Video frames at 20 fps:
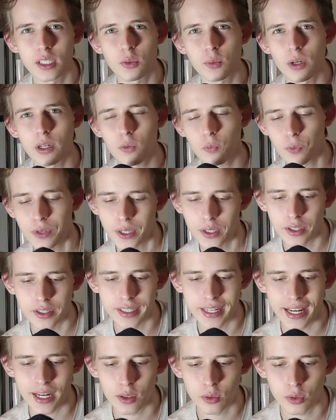this one, we're
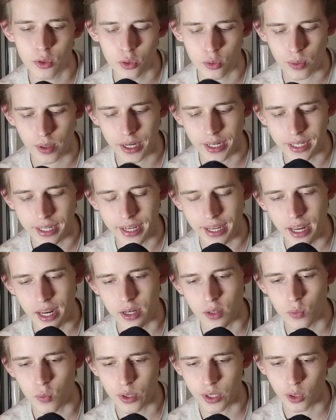gonna now try
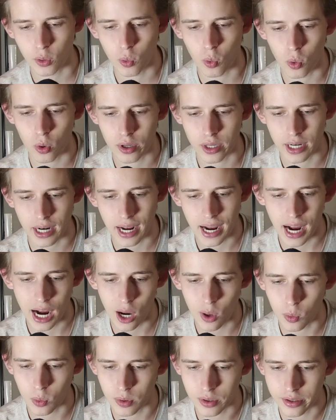and record
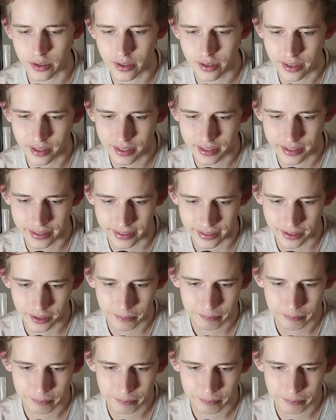our gig.